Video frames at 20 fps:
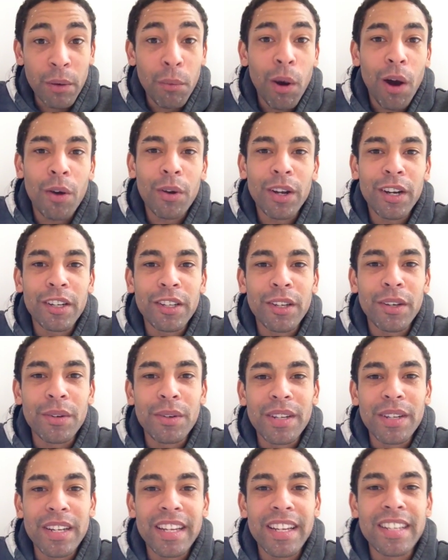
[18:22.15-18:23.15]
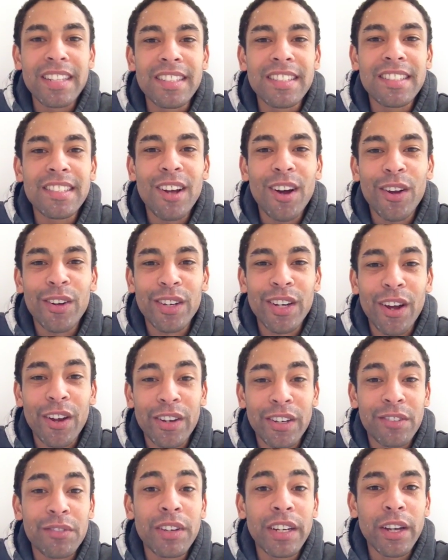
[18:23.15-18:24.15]
What I'm going to do is on
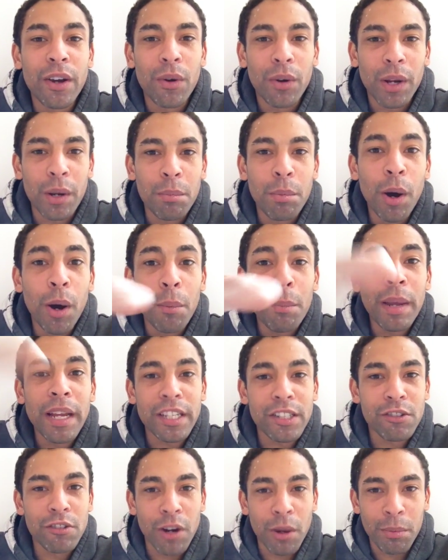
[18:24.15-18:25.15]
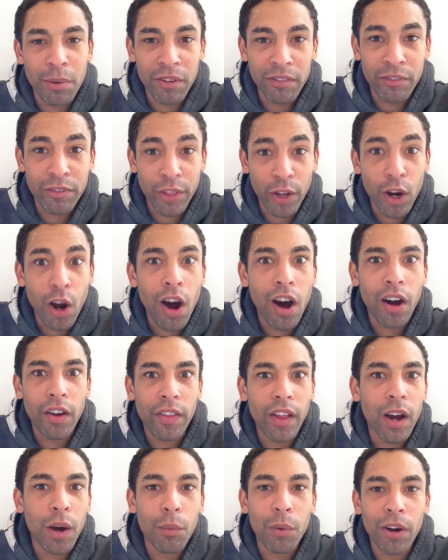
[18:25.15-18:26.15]
this video, I'm going to put a picture up of the car
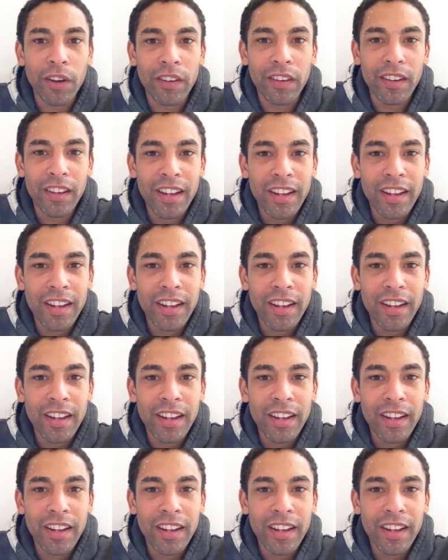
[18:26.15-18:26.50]
that I want.